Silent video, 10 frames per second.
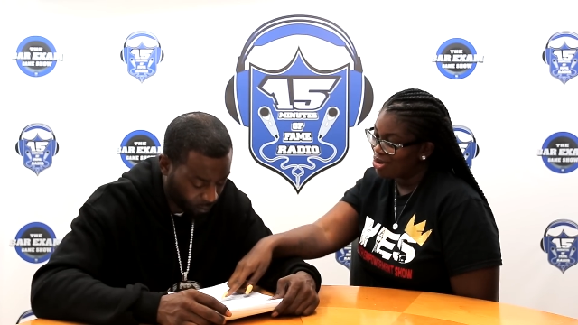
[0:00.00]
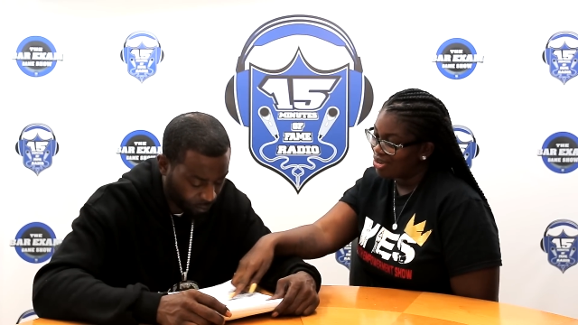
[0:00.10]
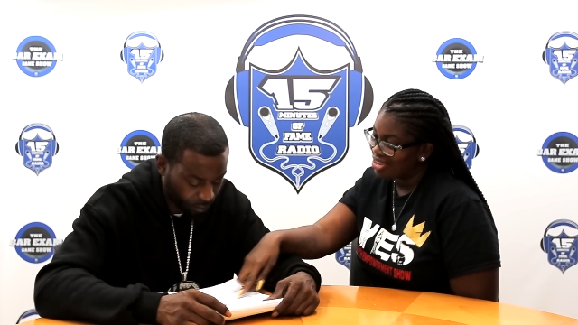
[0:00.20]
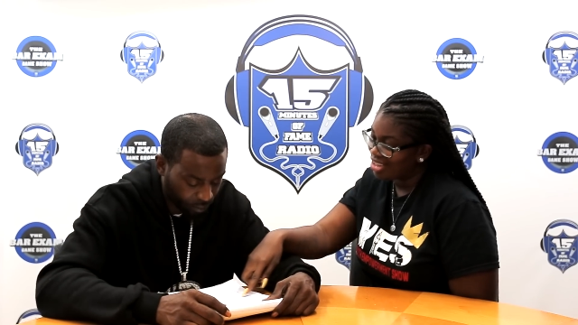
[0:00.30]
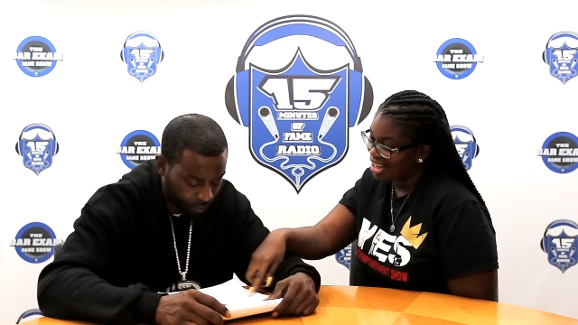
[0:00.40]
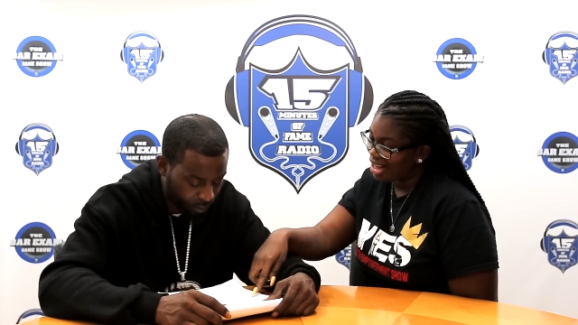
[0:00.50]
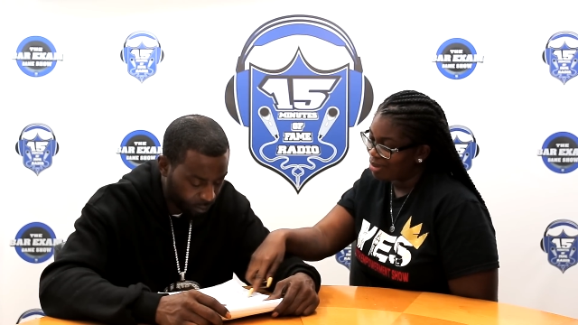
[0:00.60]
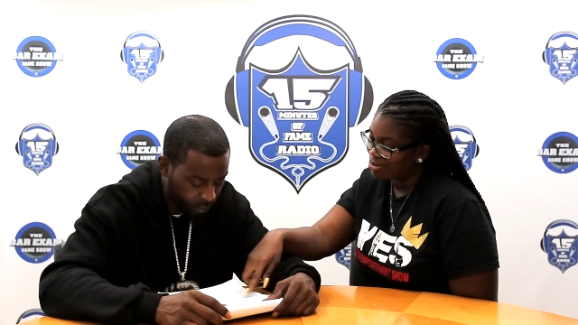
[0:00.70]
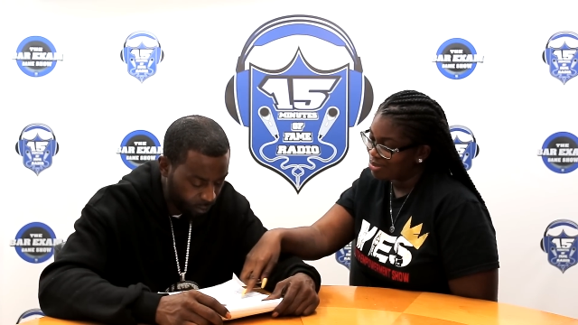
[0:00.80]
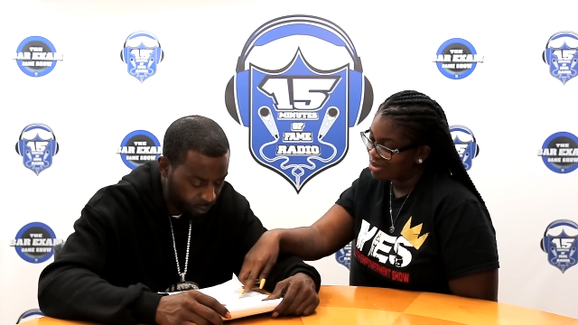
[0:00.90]
Speaker 1: going.
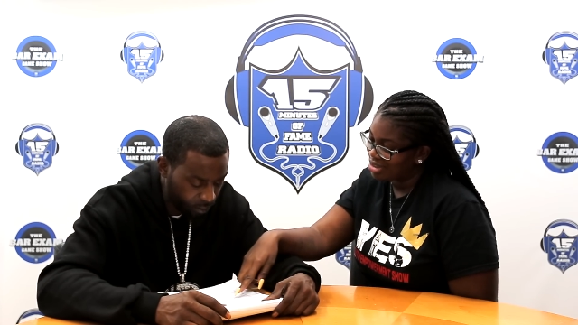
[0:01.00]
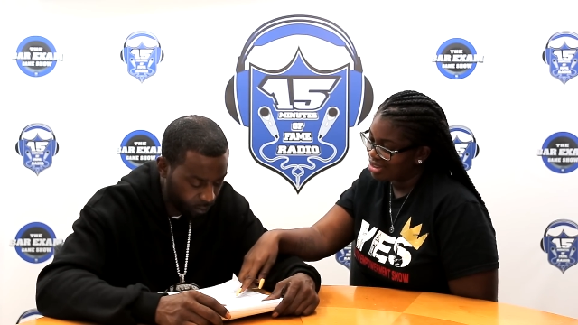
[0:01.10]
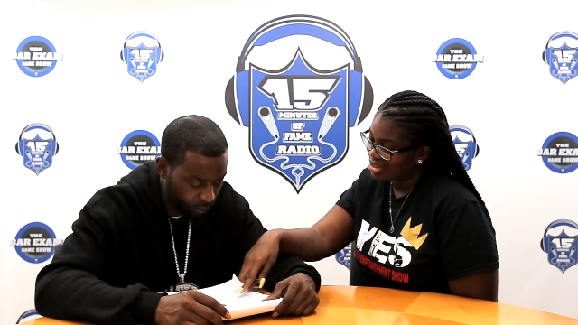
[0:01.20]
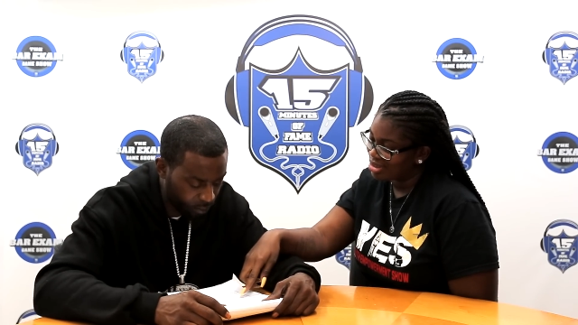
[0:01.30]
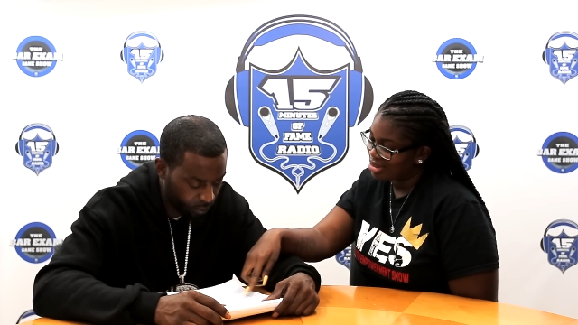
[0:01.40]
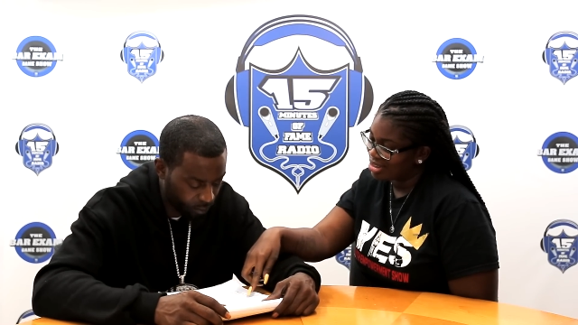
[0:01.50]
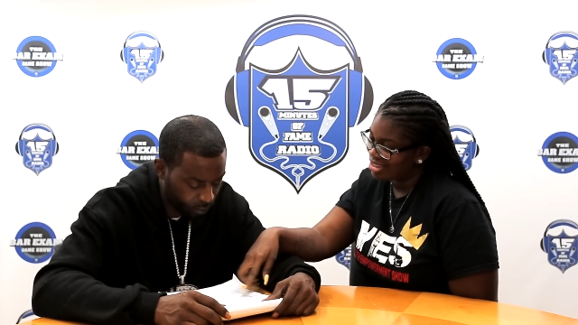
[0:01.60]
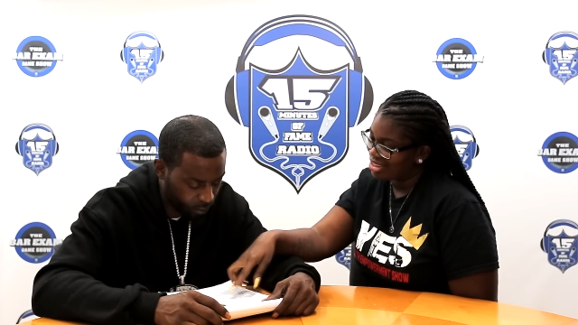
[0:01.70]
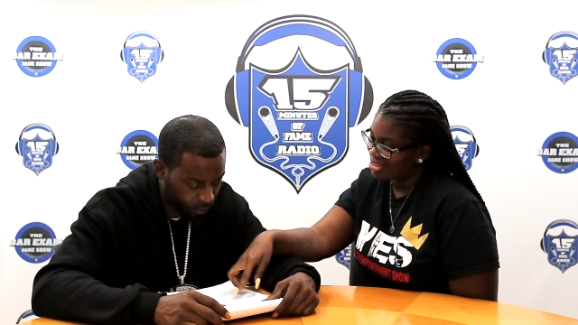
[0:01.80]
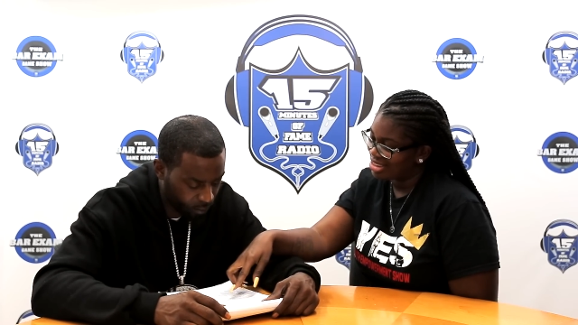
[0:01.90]
Um.
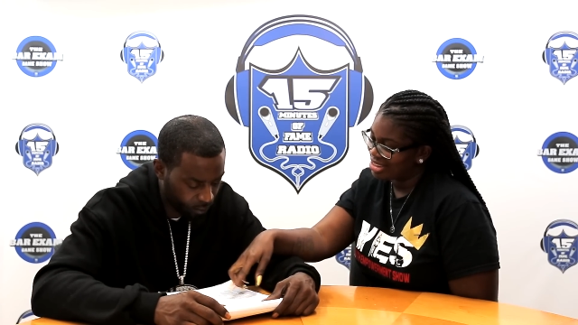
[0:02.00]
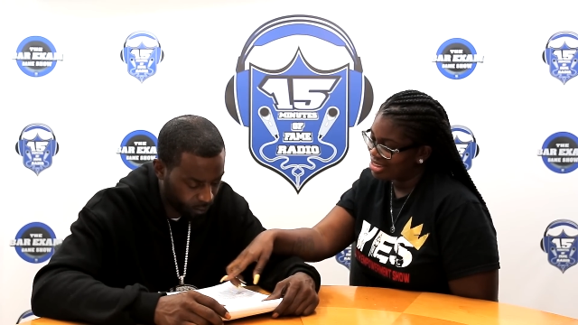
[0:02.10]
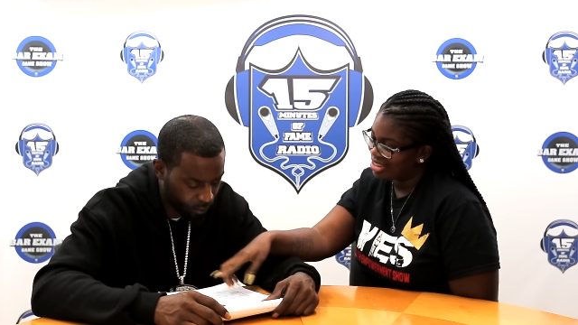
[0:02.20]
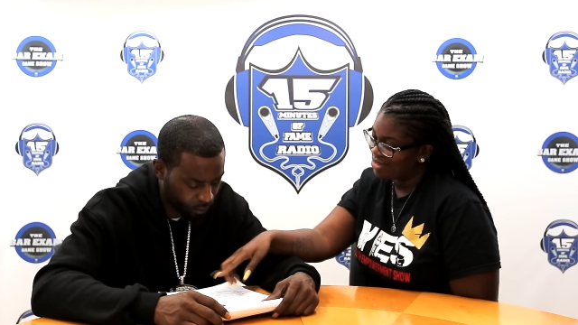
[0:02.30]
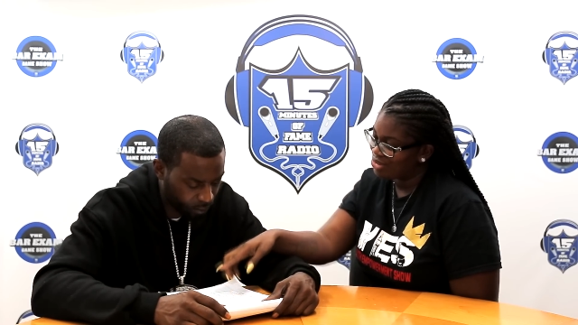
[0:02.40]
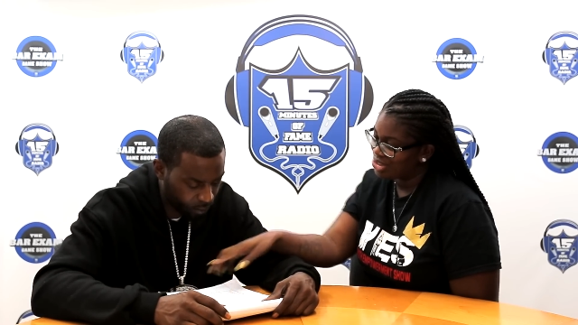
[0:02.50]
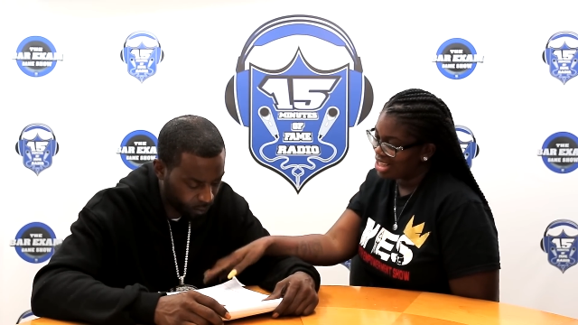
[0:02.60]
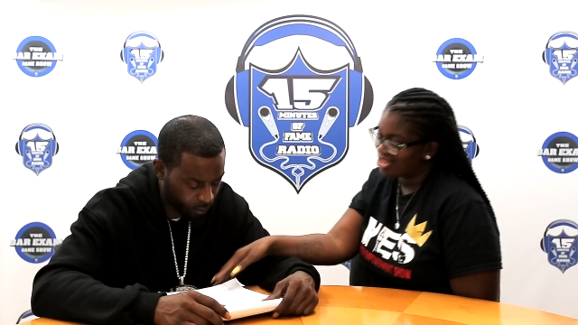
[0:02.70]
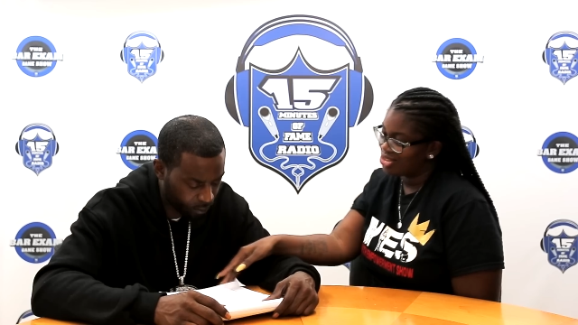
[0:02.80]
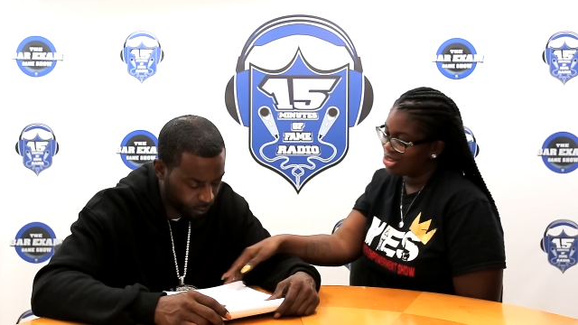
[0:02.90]
To give
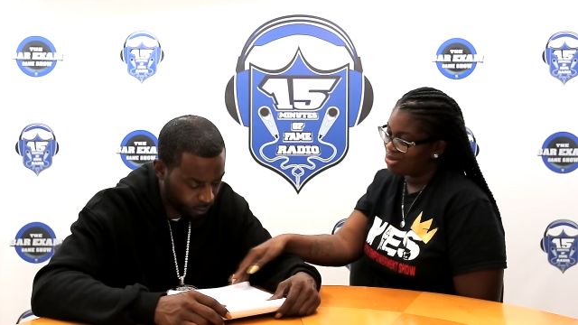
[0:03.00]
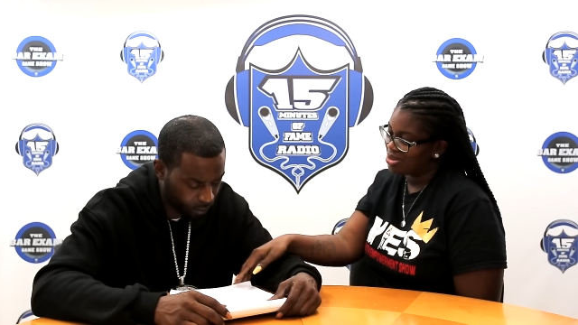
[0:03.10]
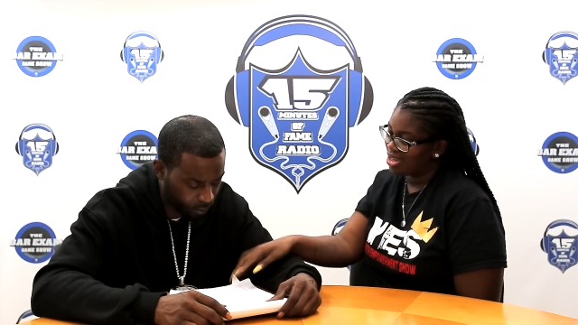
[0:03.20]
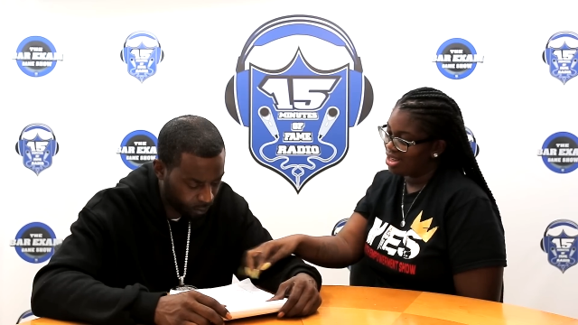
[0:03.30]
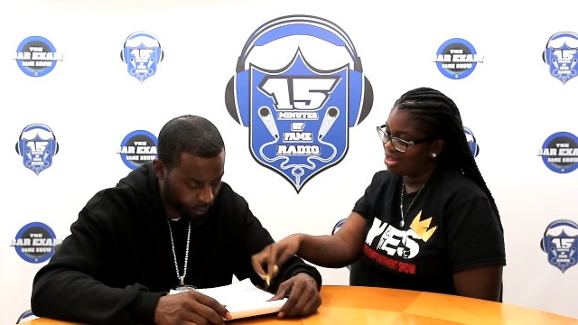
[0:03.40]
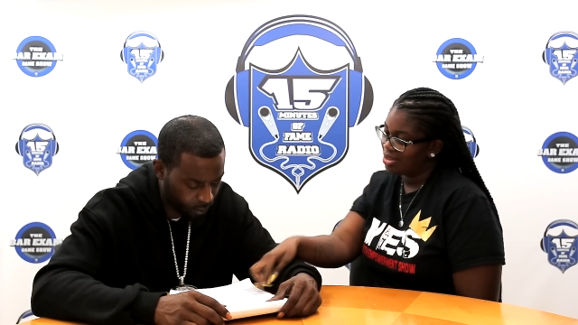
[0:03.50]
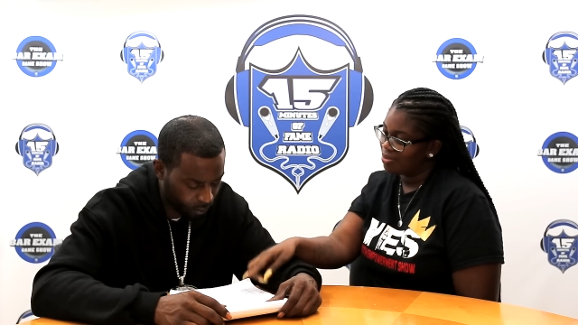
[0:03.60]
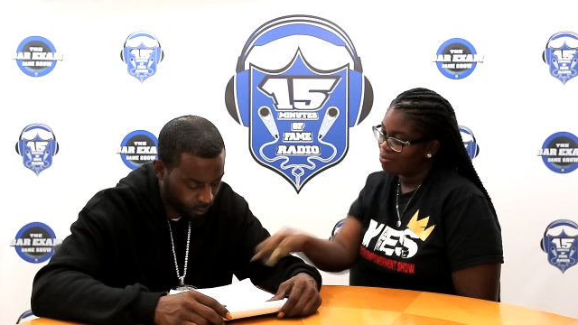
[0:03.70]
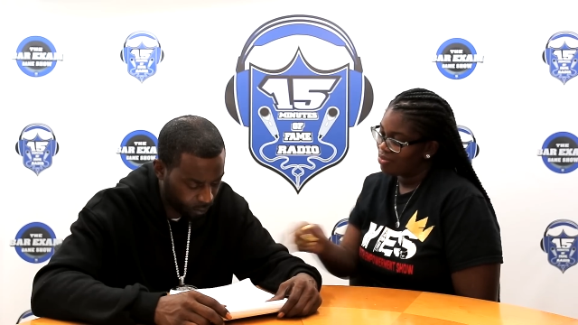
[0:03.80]
potato chips. Uh huh.